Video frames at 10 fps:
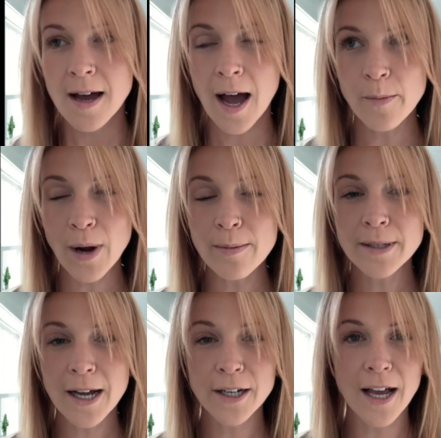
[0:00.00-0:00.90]
I'm probably
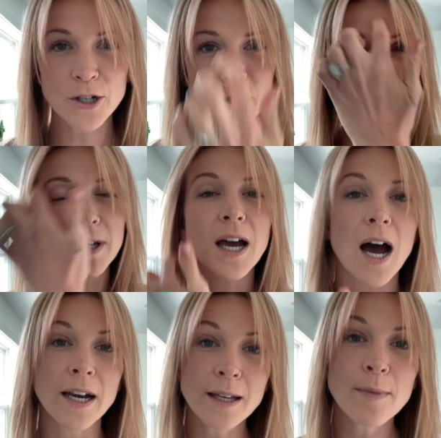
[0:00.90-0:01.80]
not gonna actually be
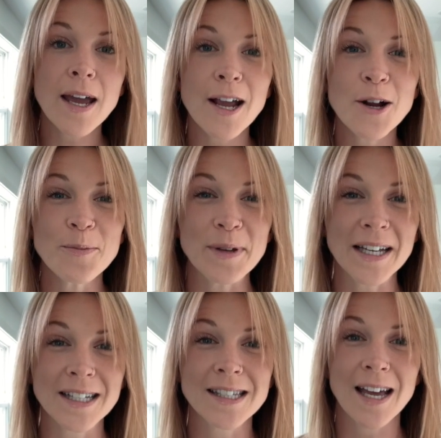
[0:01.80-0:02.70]
cutting my hair
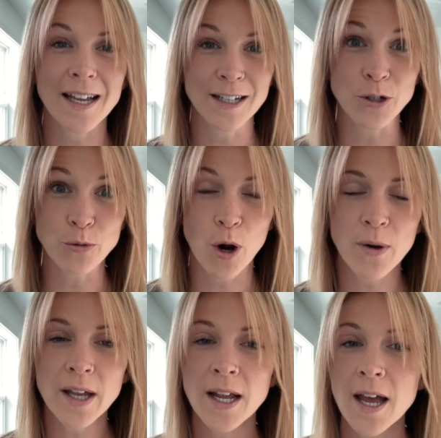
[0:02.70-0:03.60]
because I need to grow
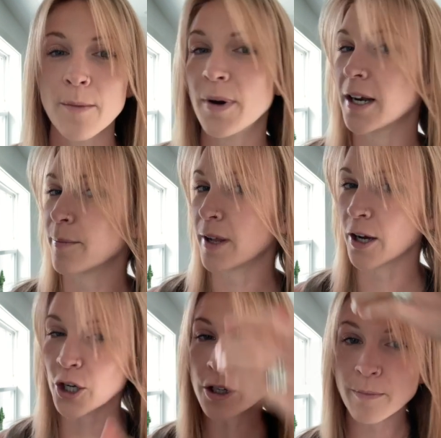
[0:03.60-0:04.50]
it, but a
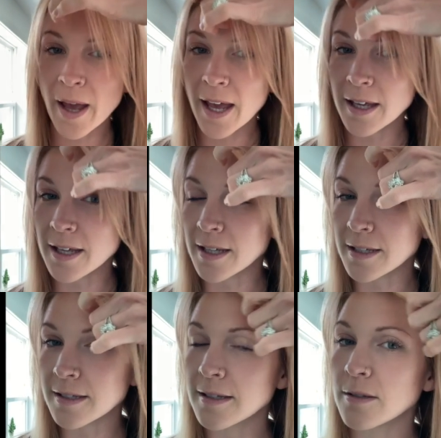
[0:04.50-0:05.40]
curtain bang
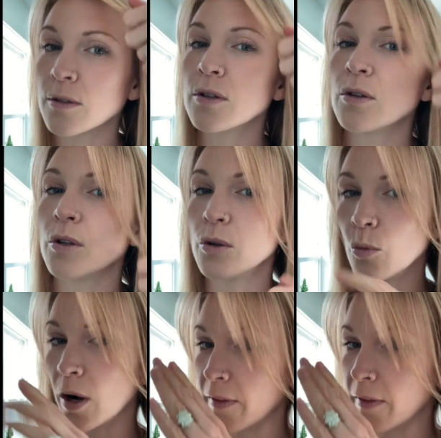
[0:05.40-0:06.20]
is one